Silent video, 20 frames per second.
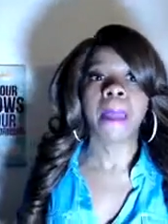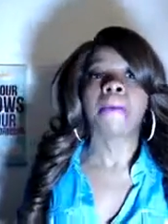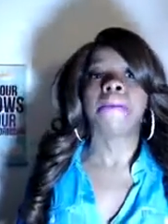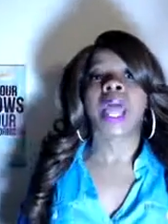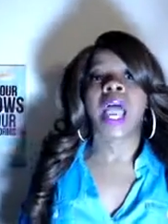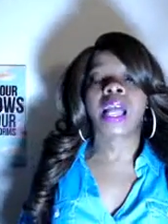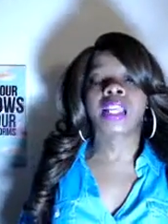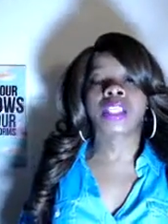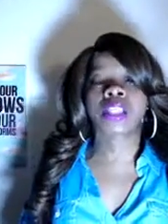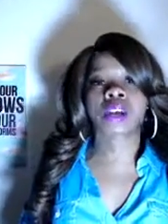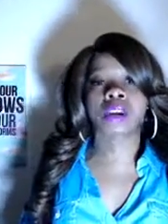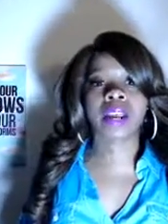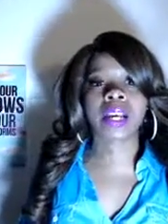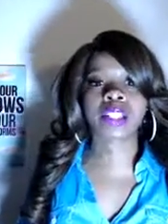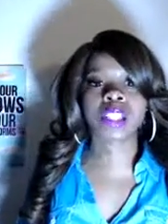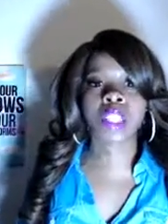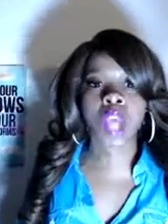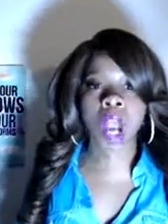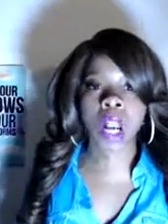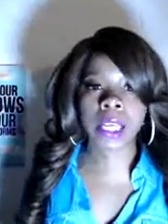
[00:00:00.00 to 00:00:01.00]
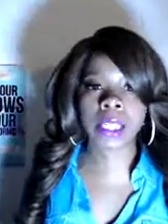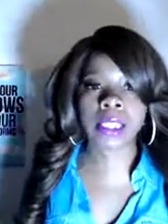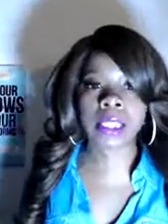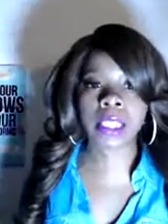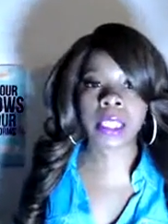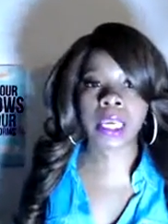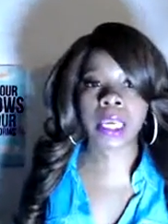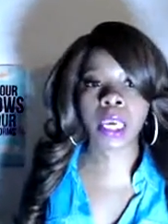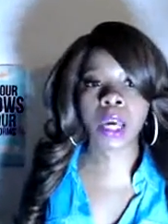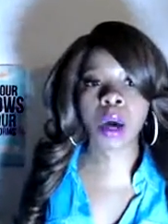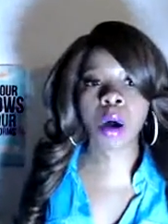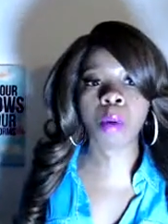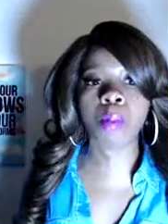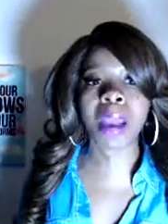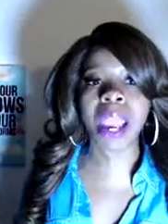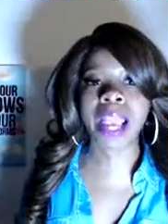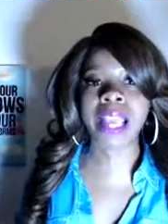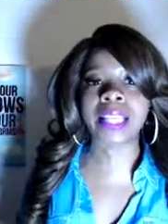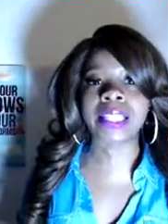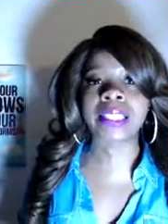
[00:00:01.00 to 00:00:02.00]
And so they're talking to him
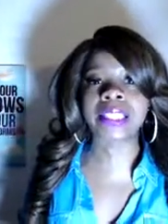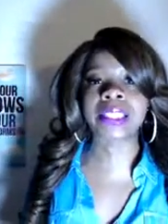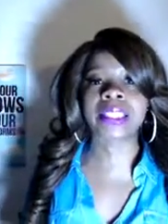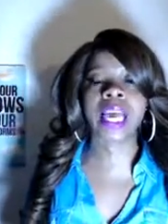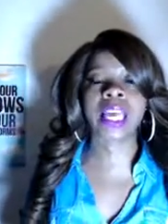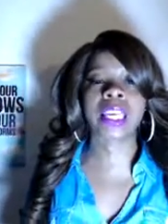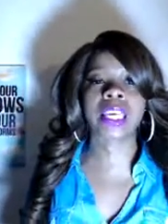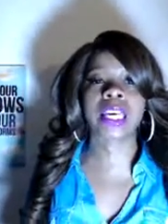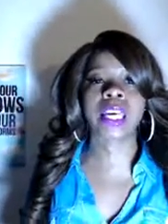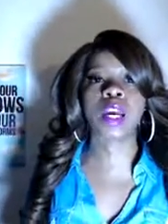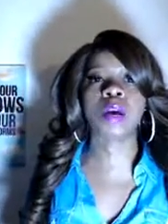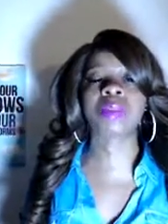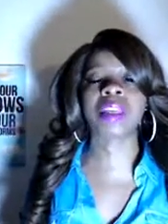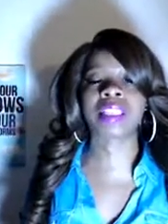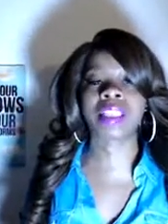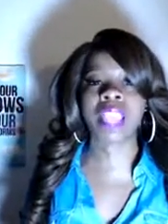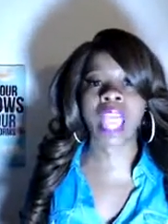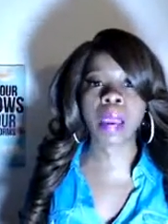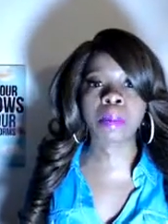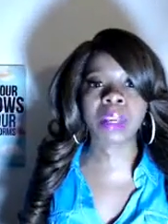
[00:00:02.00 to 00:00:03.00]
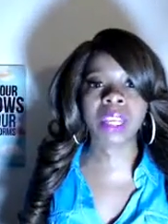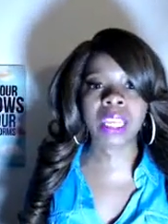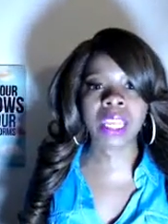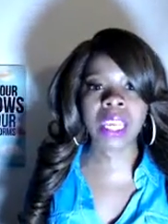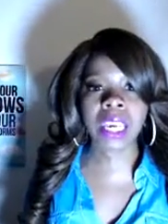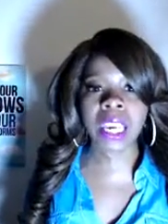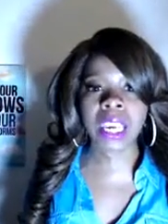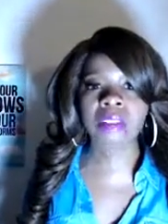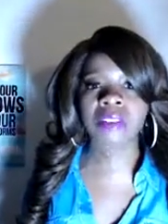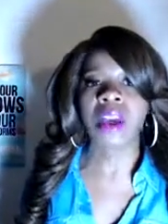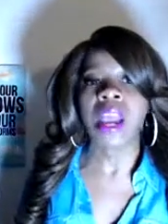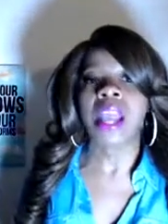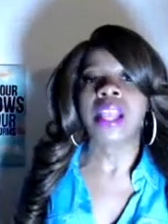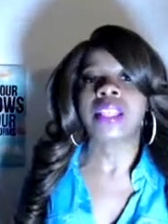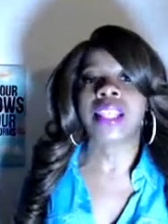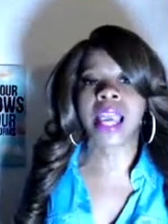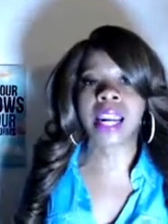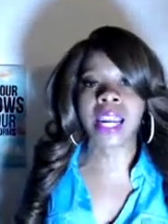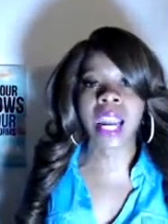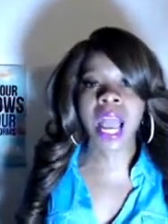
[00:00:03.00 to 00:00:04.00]
and telling him that they believe
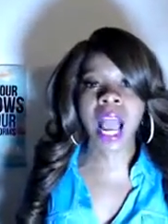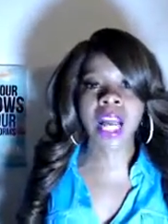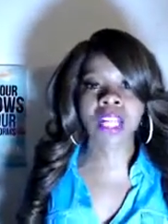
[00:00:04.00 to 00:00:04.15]
that Knox